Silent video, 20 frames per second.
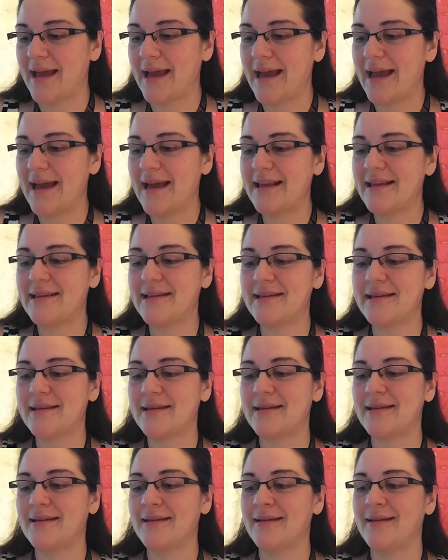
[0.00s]

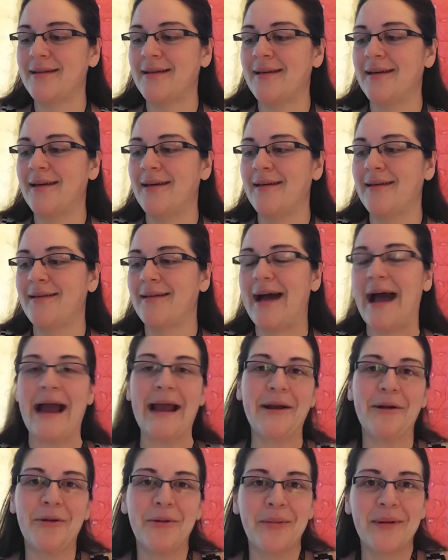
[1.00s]
it's
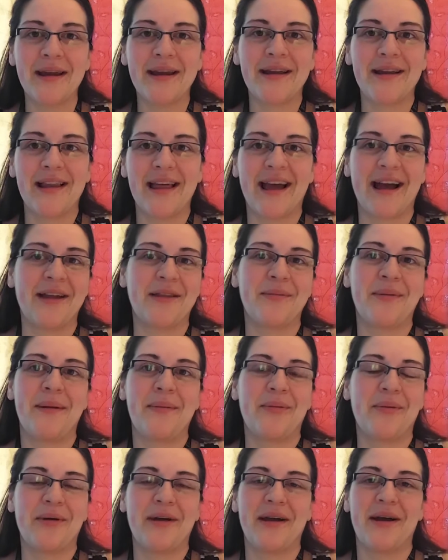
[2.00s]
I don't know what it like other
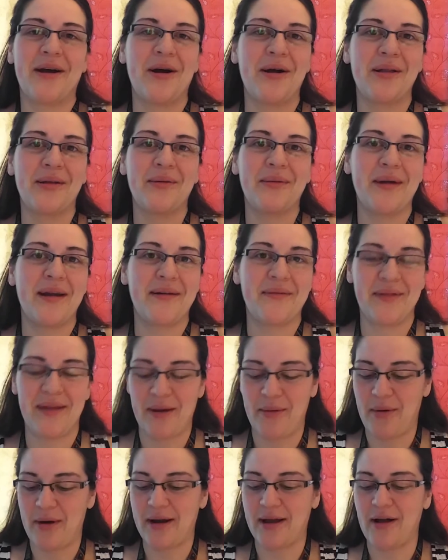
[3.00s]
people can call it whatever
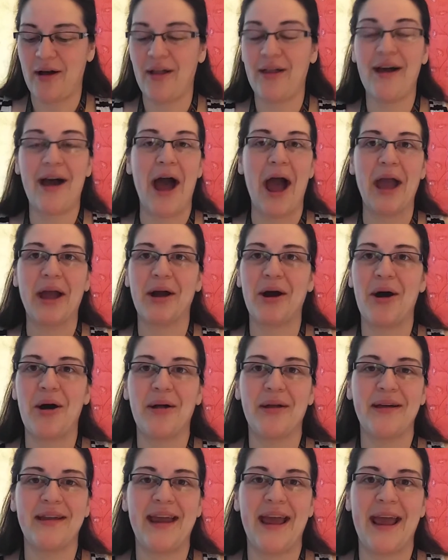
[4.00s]
they want to call it. I
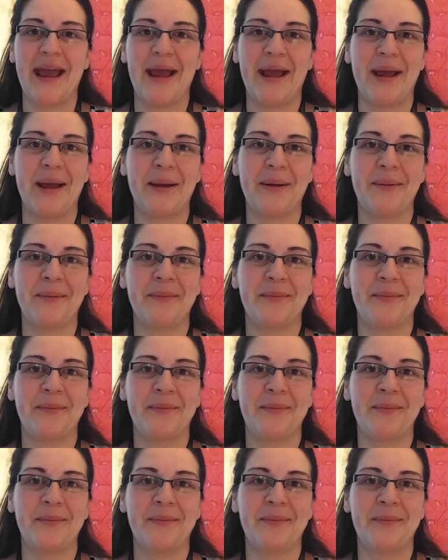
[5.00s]
call it a